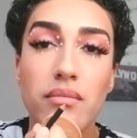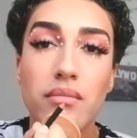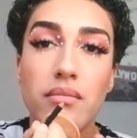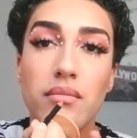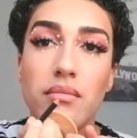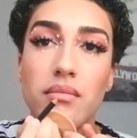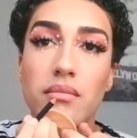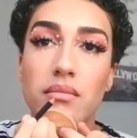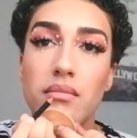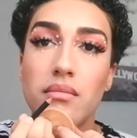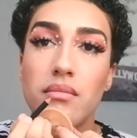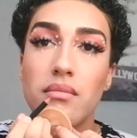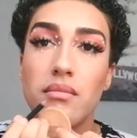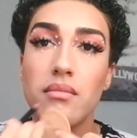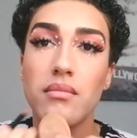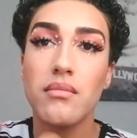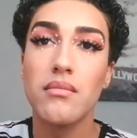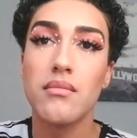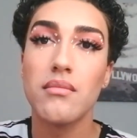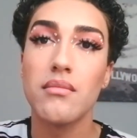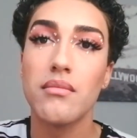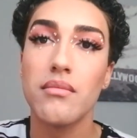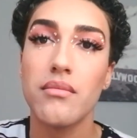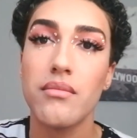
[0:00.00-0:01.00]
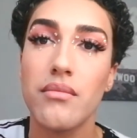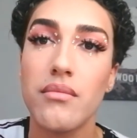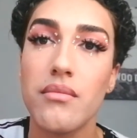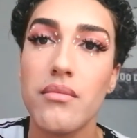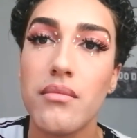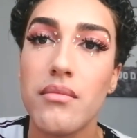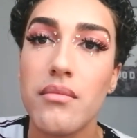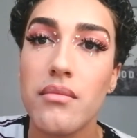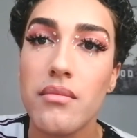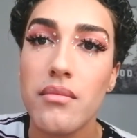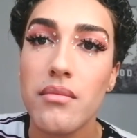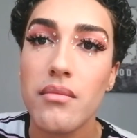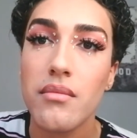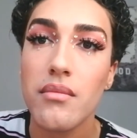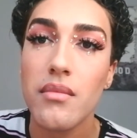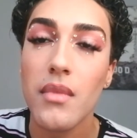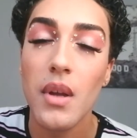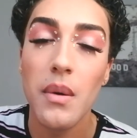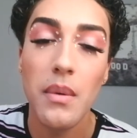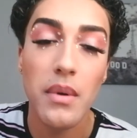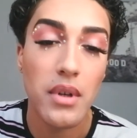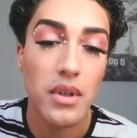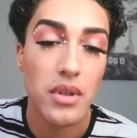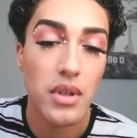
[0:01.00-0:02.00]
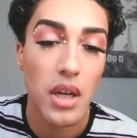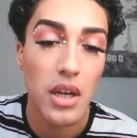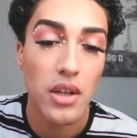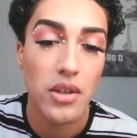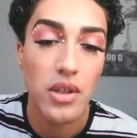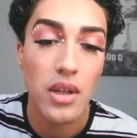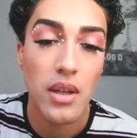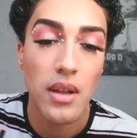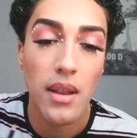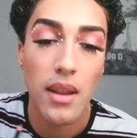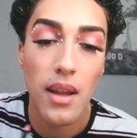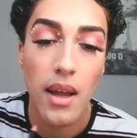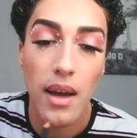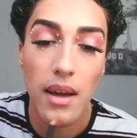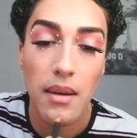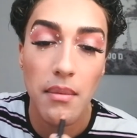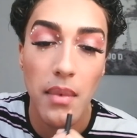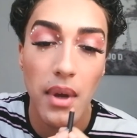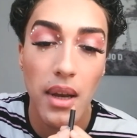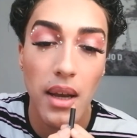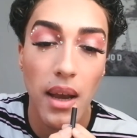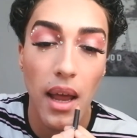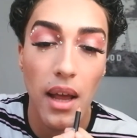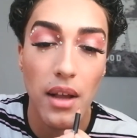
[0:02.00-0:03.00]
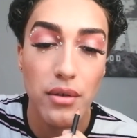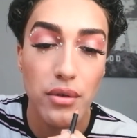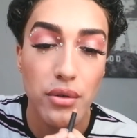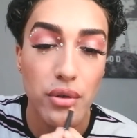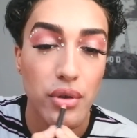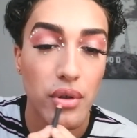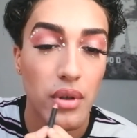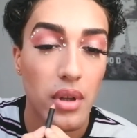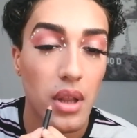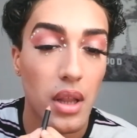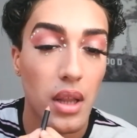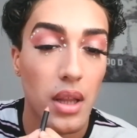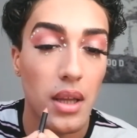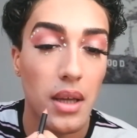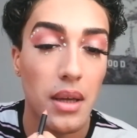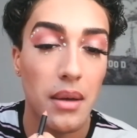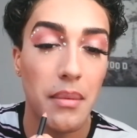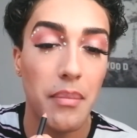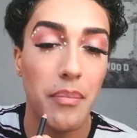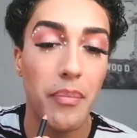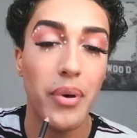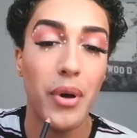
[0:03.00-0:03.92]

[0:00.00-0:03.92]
Hmm. Oh, I was actually lying. my natural lip.